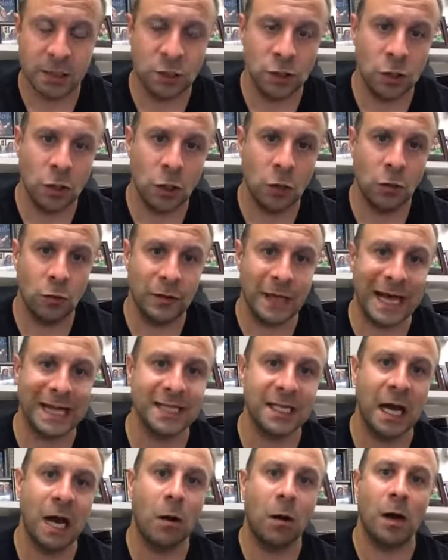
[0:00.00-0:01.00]
so that's
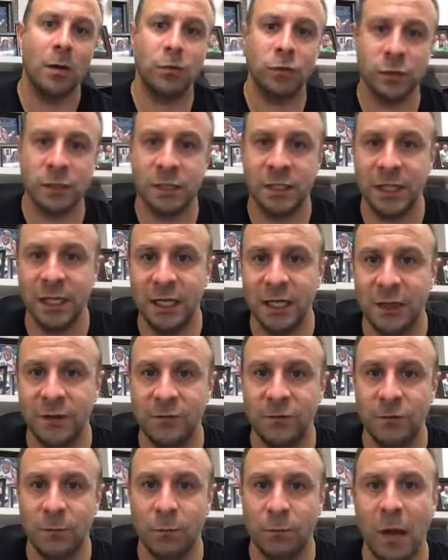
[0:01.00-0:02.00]
how I
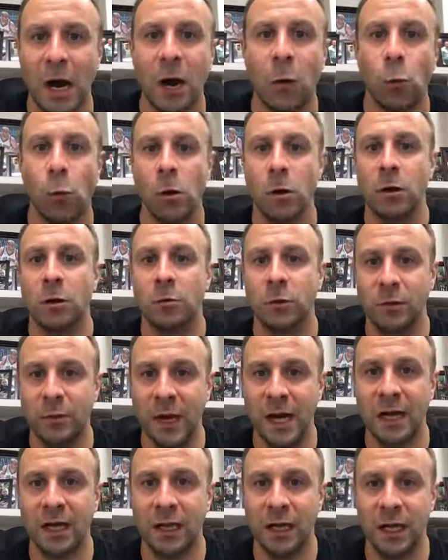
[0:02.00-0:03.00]
perceive my work with
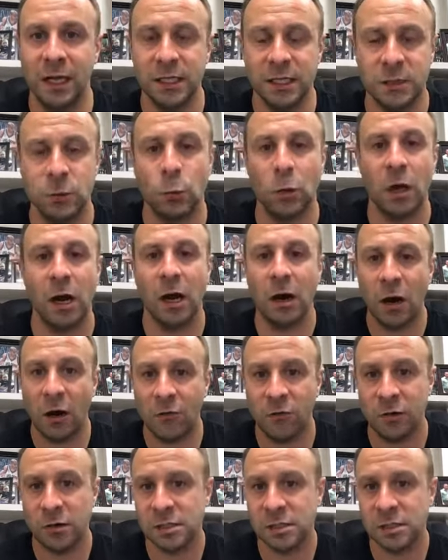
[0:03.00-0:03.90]
my clients and what I offer.